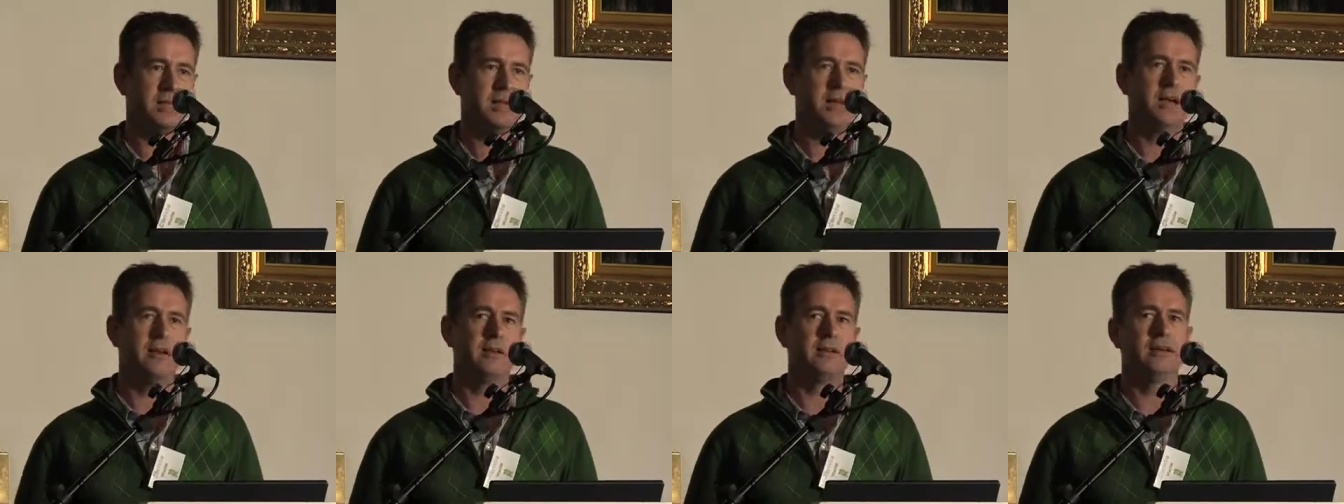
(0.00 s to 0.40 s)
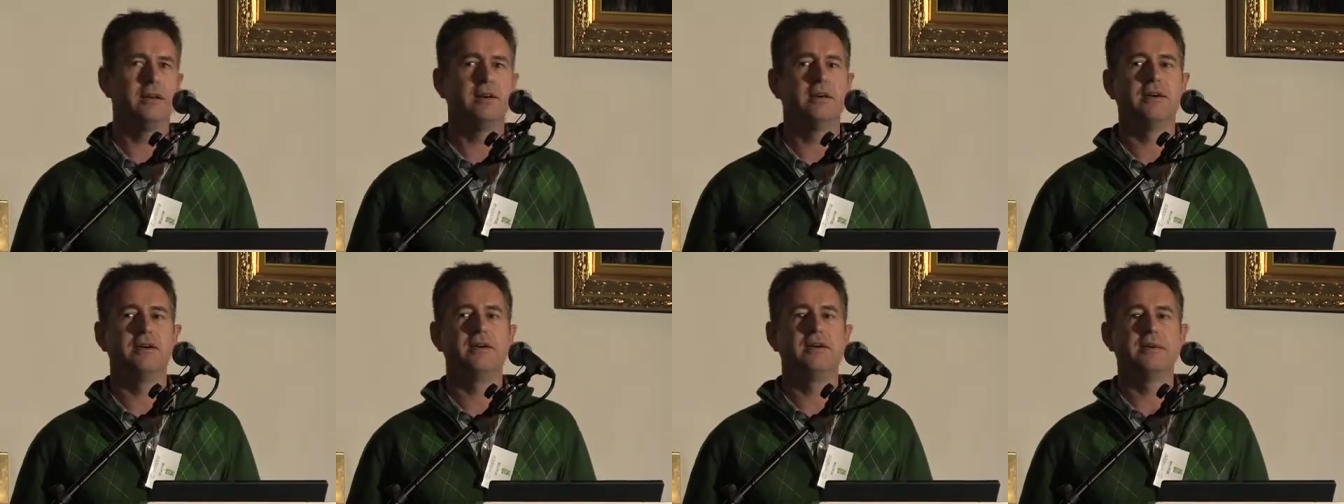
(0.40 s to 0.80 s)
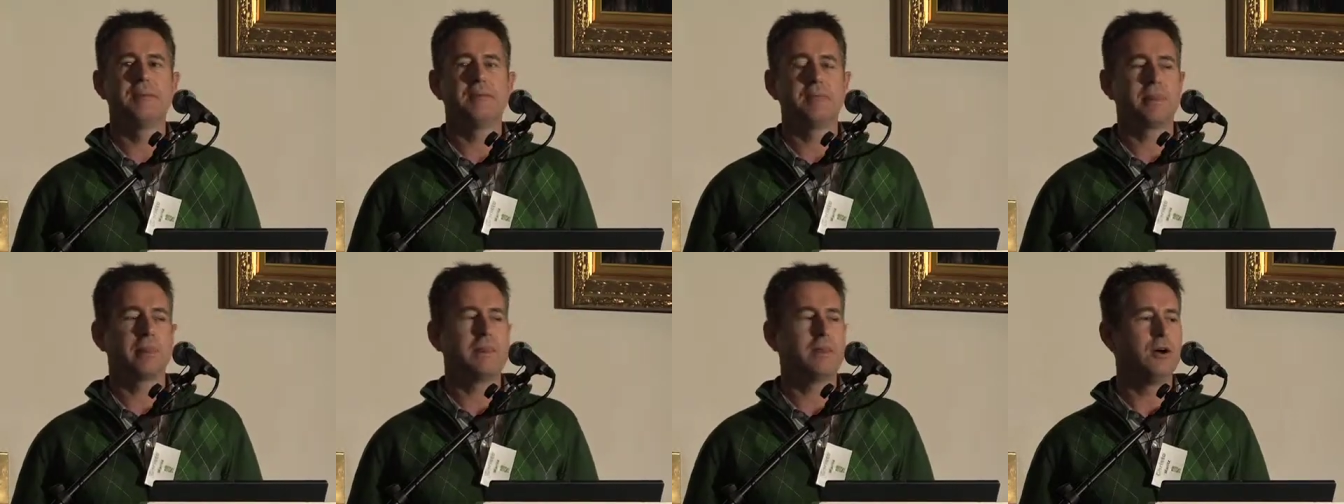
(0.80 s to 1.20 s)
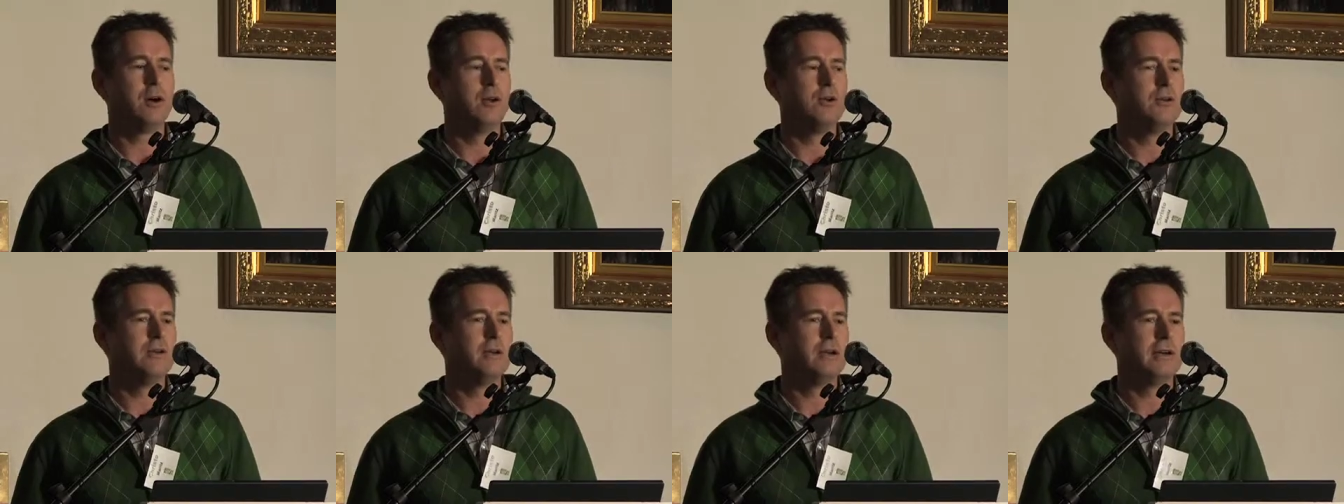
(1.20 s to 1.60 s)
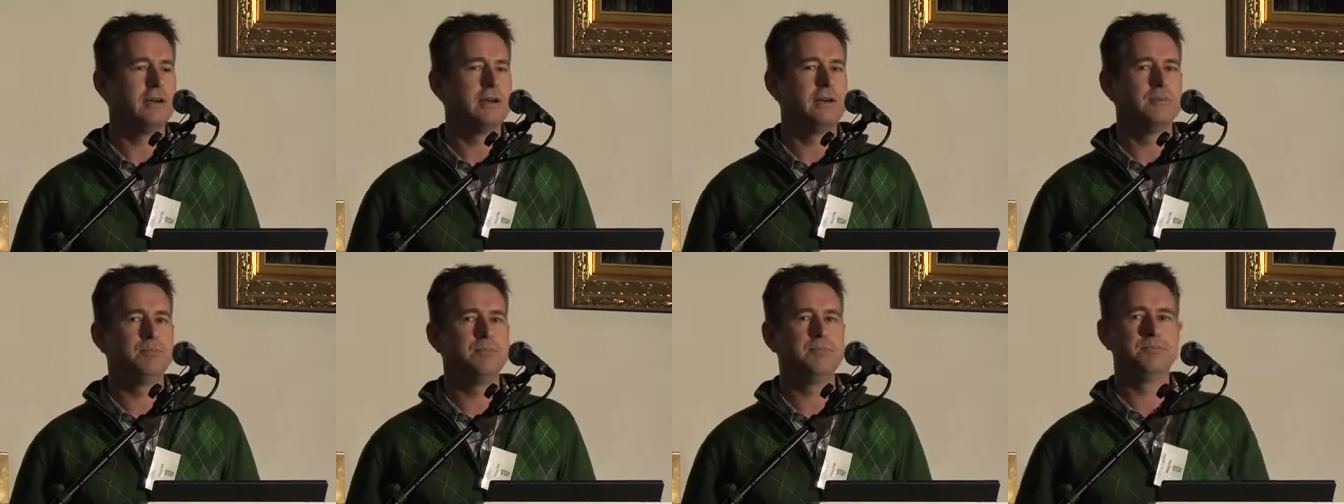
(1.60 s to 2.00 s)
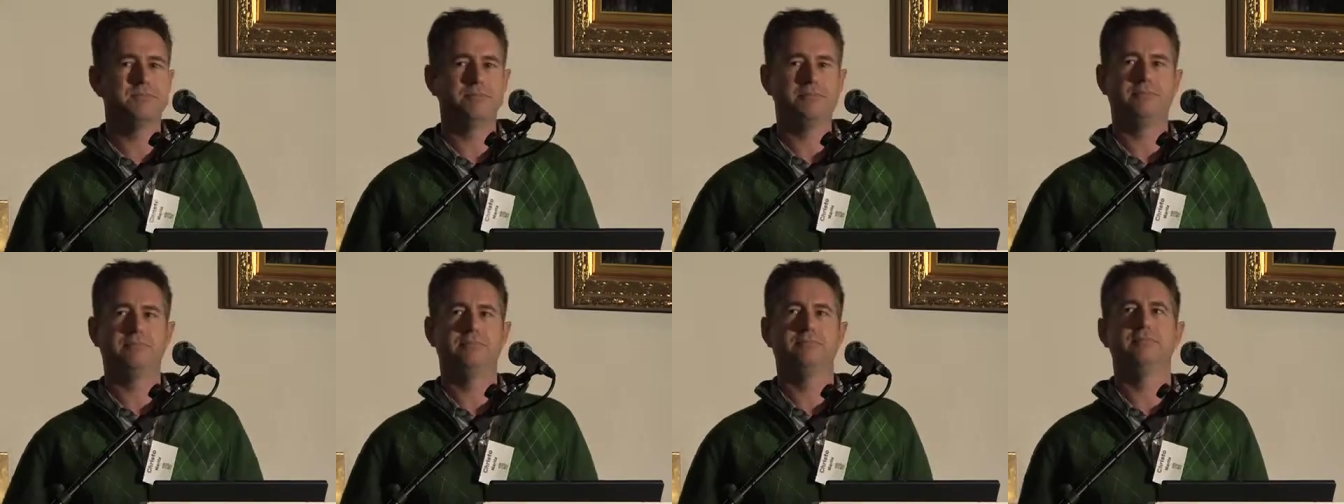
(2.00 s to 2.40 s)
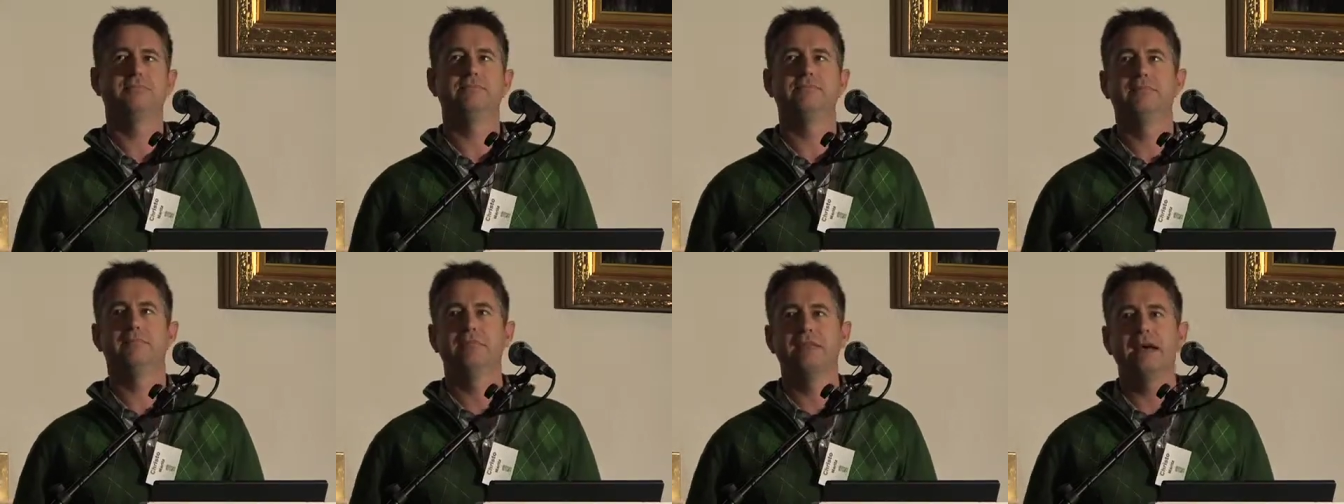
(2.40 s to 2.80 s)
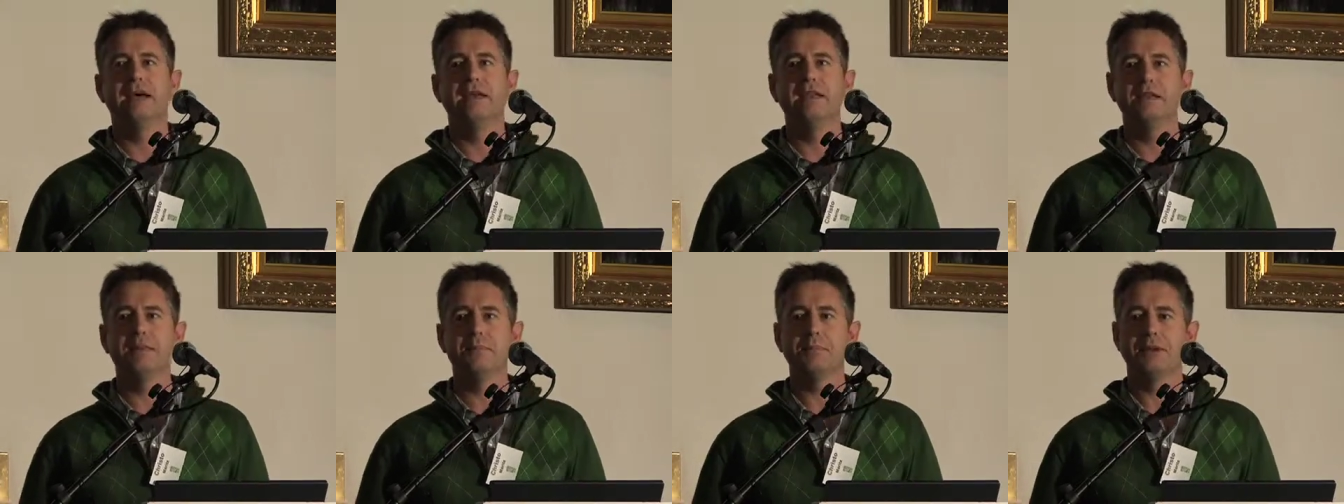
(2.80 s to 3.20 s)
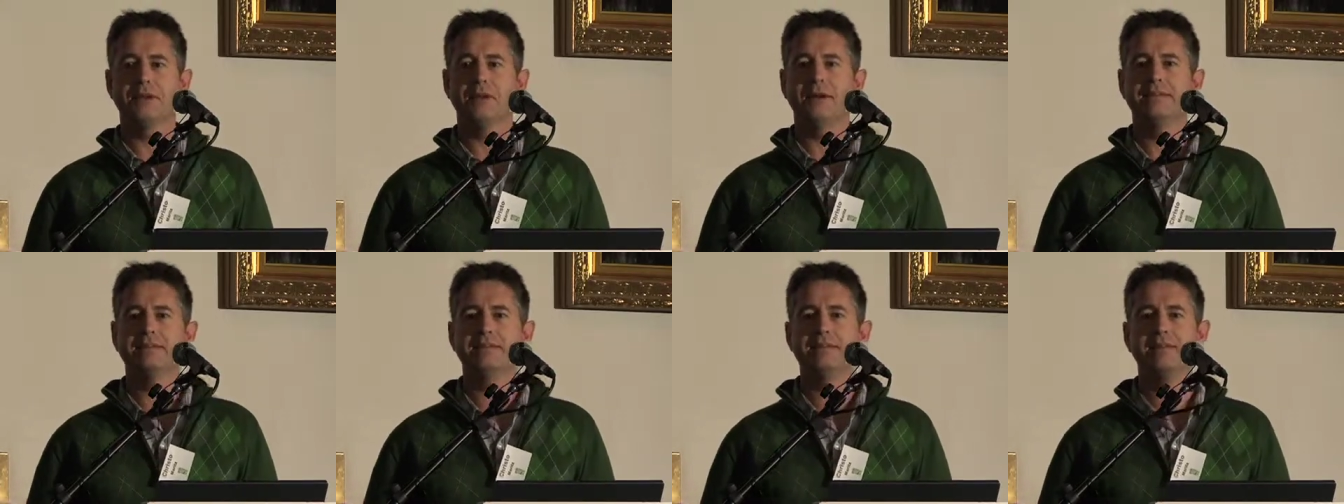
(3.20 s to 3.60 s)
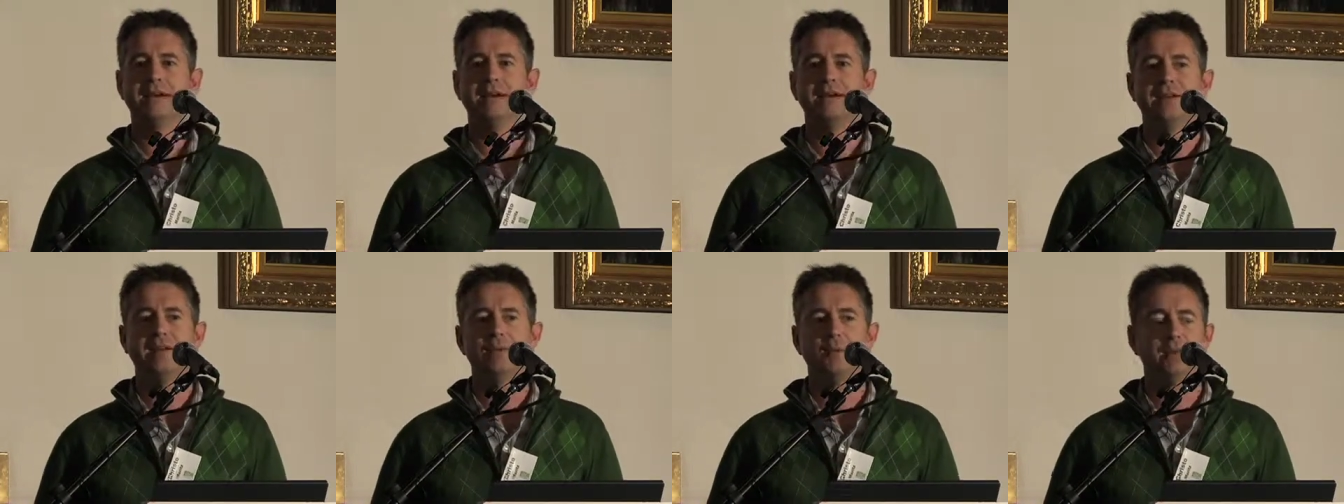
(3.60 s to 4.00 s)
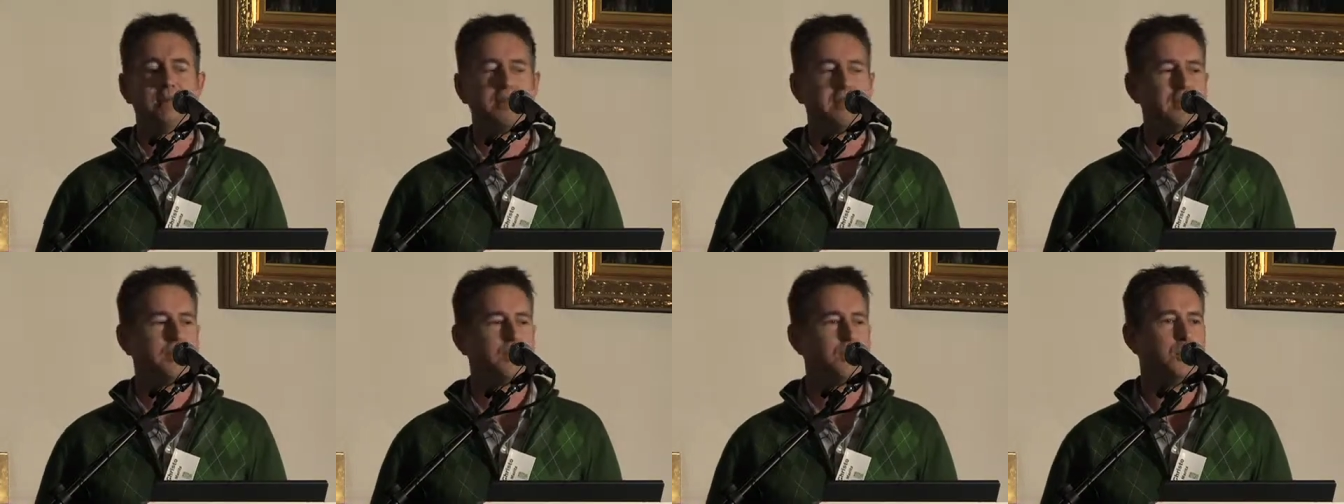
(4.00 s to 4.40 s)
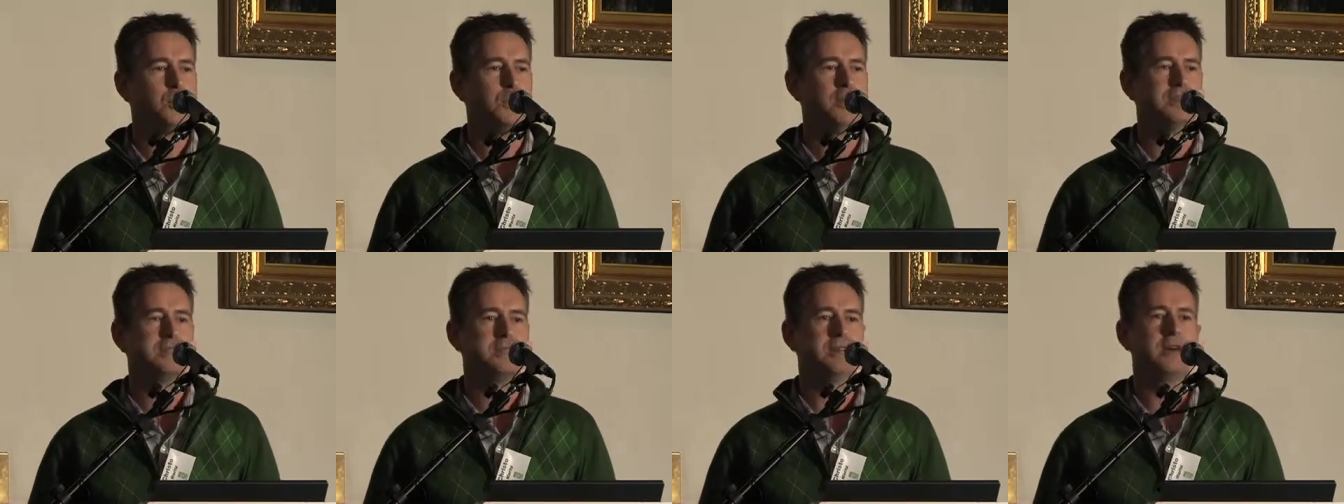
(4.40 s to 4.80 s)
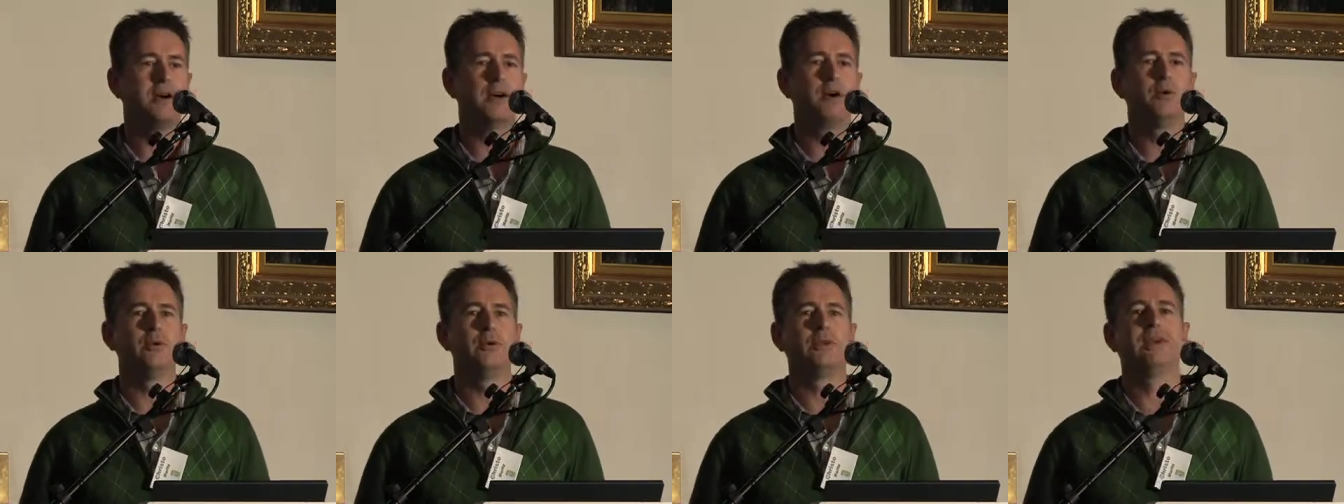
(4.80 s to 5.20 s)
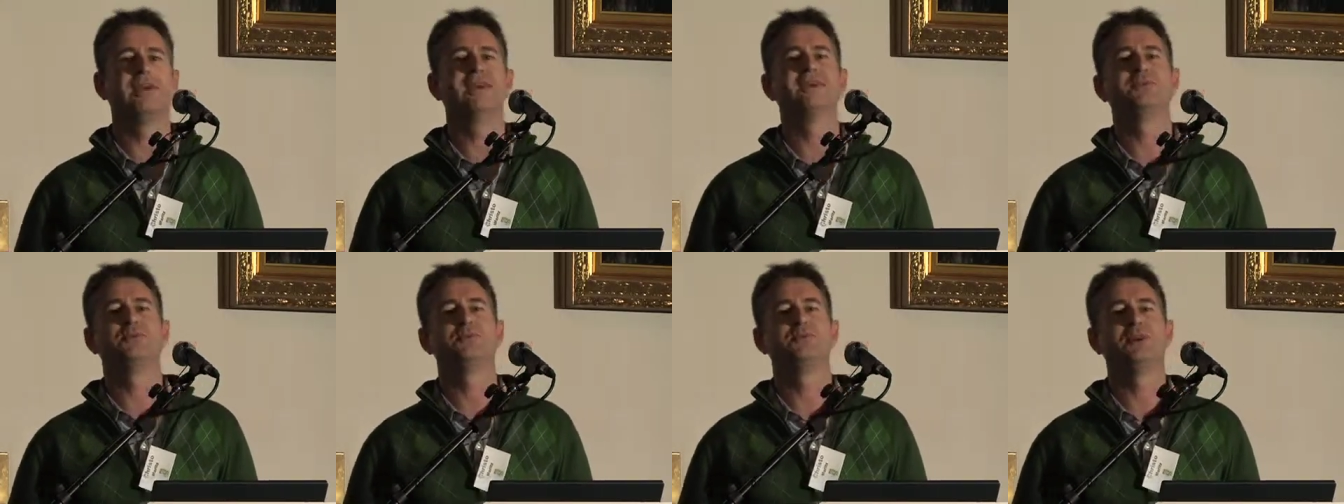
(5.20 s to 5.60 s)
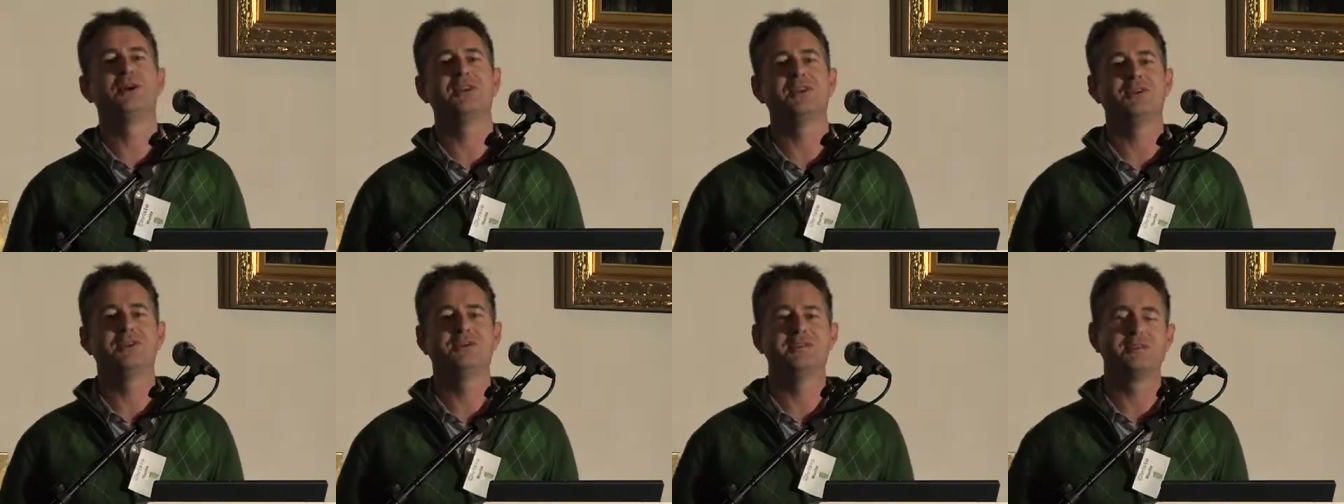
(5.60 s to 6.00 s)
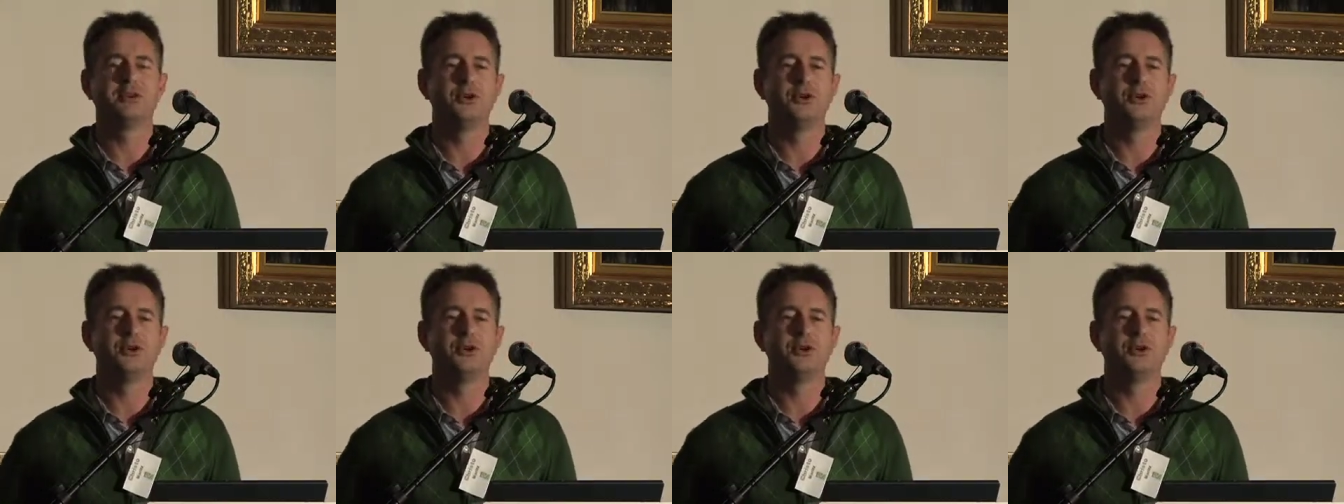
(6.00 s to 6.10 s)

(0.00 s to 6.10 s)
And on day number 99, I will get a call and say, oh, guess what?